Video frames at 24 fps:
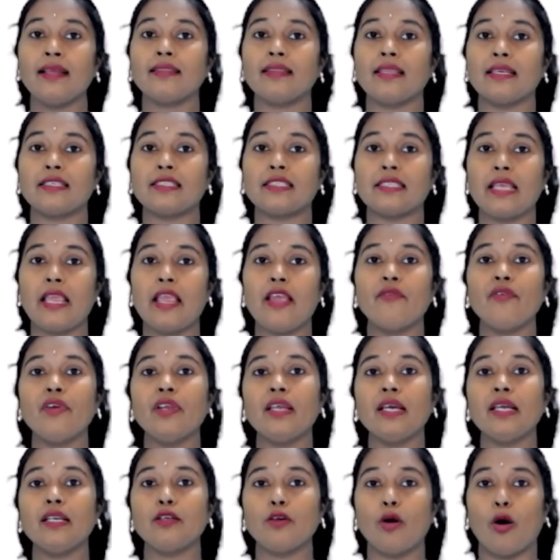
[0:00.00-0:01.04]
that's
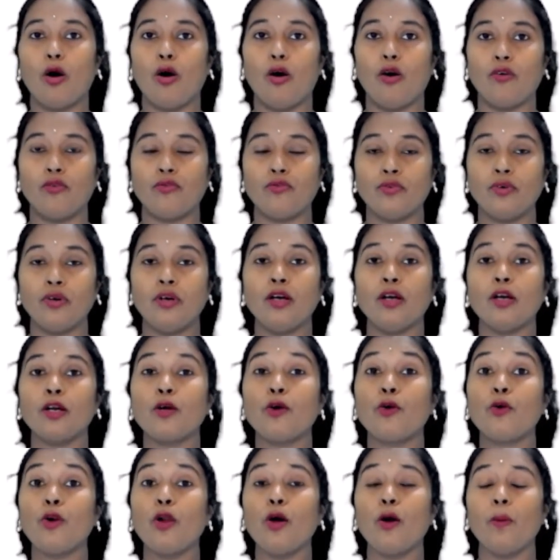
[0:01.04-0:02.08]
evident of
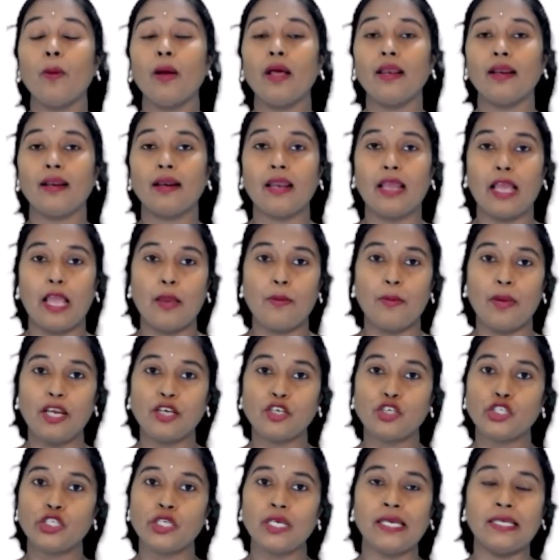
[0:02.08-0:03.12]
global
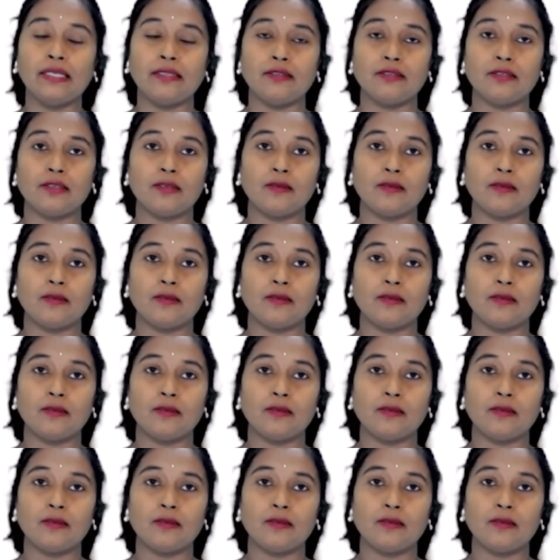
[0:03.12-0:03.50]
climate change.